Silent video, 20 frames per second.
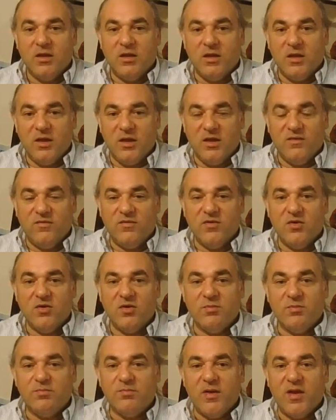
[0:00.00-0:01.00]
if
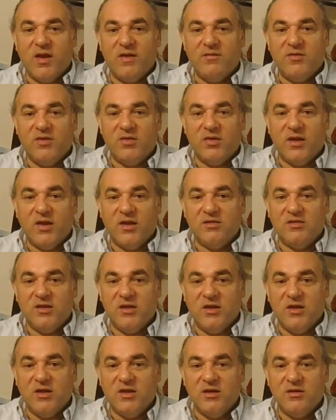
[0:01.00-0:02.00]
you have your legs
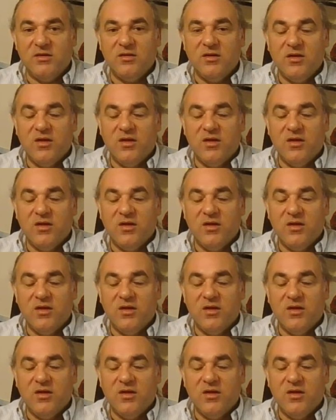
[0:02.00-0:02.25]
in,